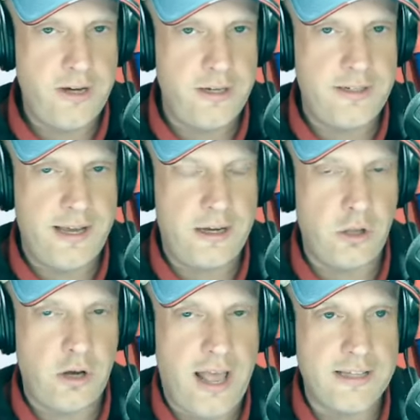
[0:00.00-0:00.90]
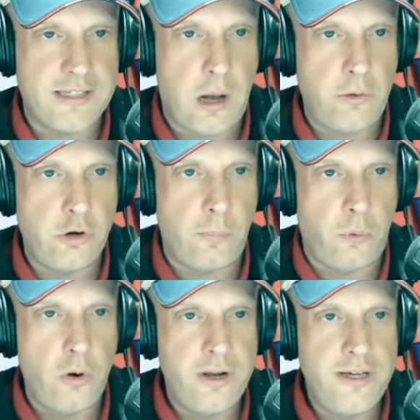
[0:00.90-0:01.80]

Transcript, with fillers: I did take a look at his scouting report.